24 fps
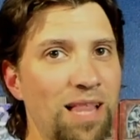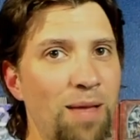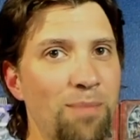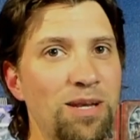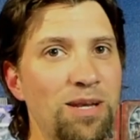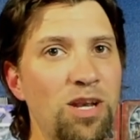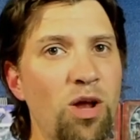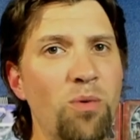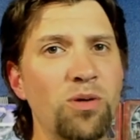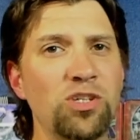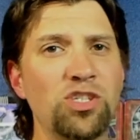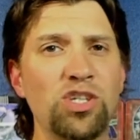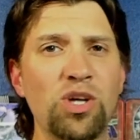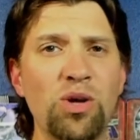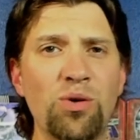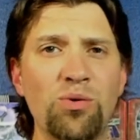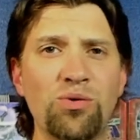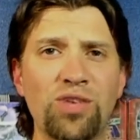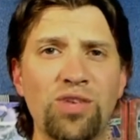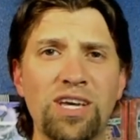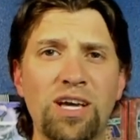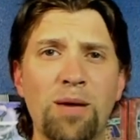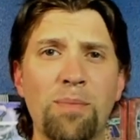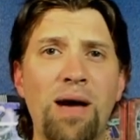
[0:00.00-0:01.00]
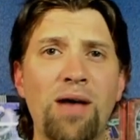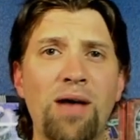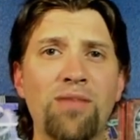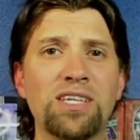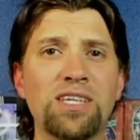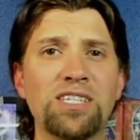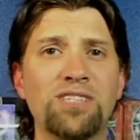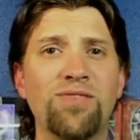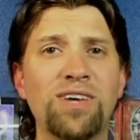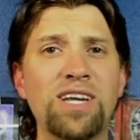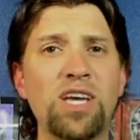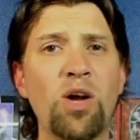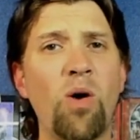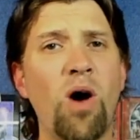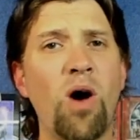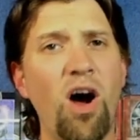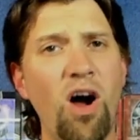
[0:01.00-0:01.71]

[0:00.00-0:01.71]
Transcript: let me know what you think about this video.